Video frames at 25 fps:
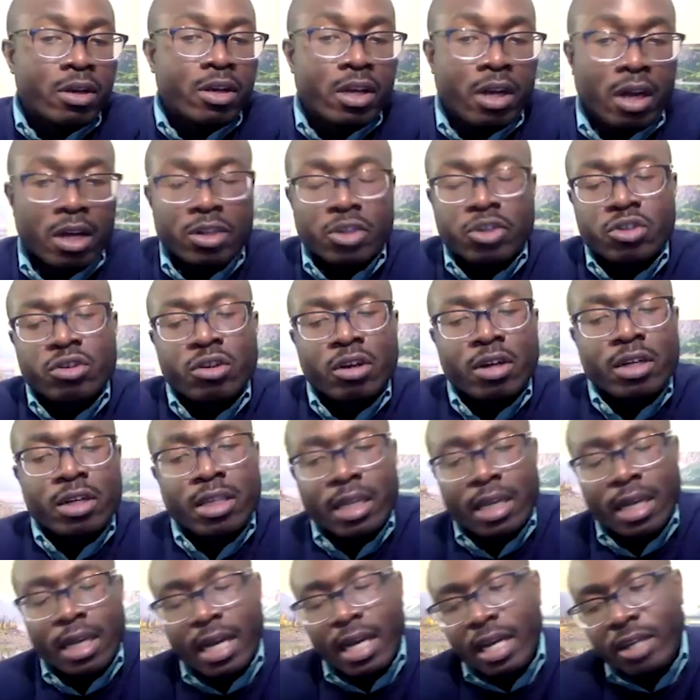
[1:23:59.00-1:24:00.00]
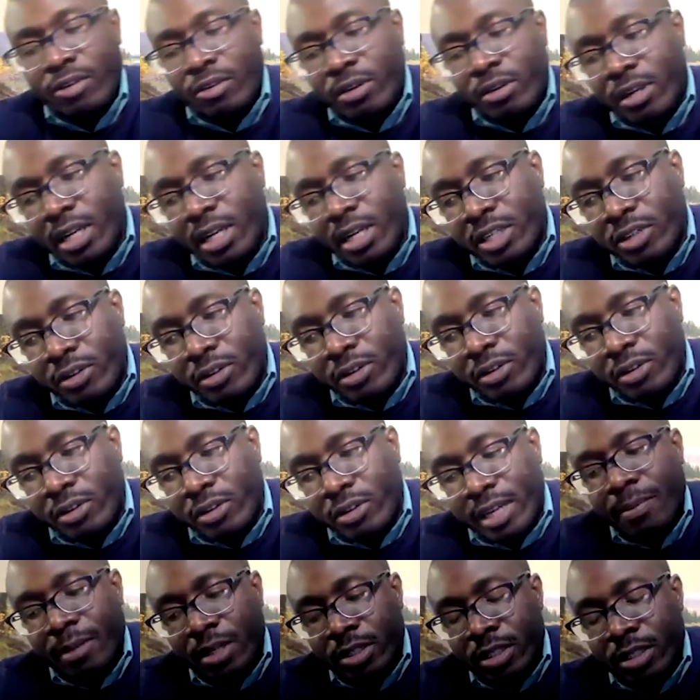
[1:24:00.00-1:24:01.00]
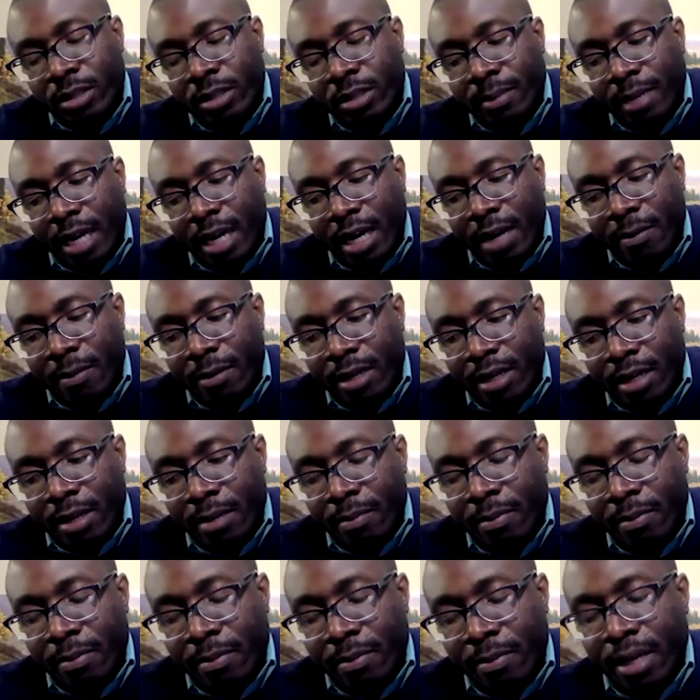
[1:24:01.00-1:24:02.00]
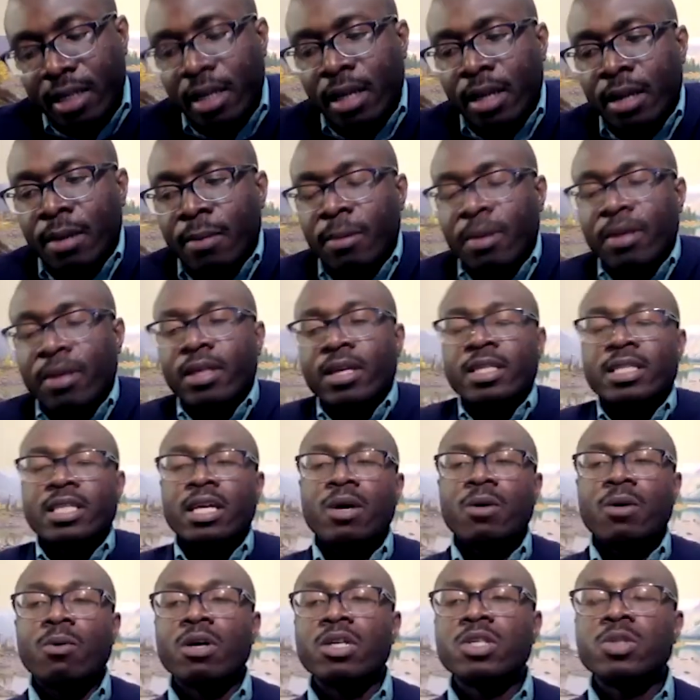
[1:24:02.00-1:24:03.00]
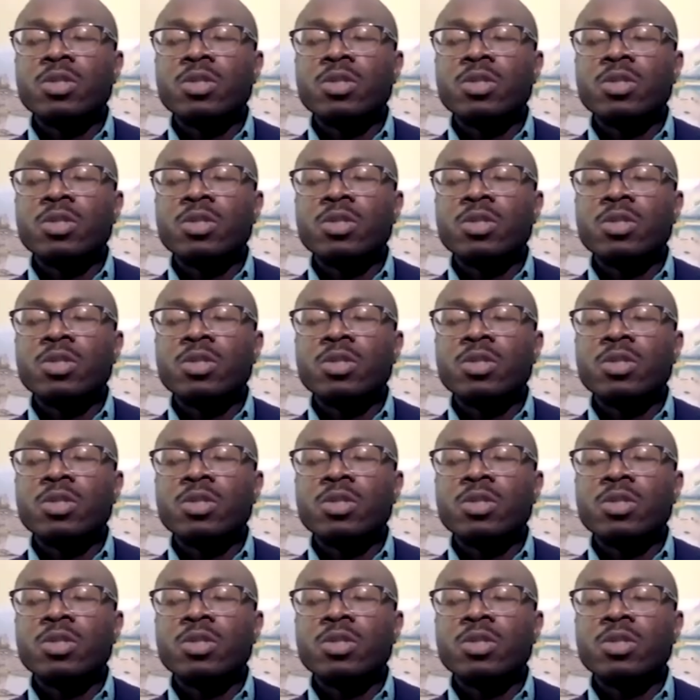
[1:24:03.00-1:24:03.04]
constructing a hydroelectric dam there's some carbon impact the thing is that